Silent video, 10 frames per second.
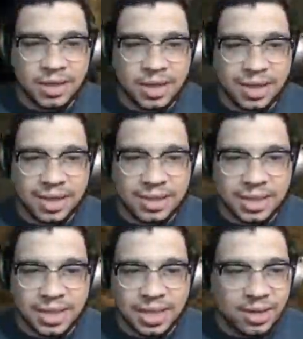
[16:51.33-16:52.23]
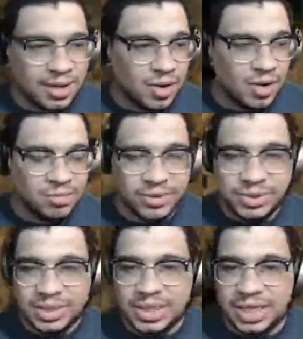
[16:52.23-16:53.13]
I gotta tell you, I
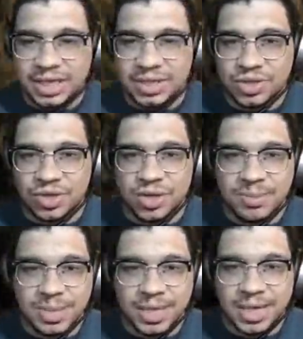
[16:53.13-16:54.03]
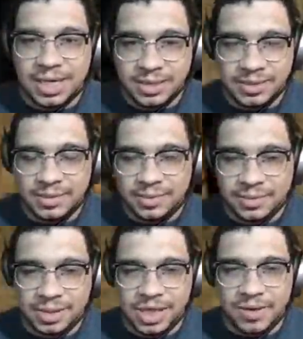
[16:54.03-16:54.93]
almost didn't stream today,
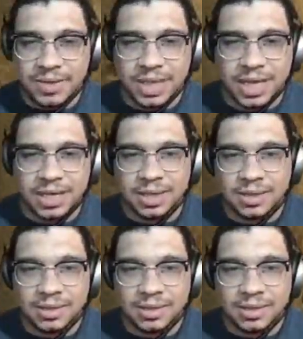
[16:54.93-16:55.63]
cause I was like,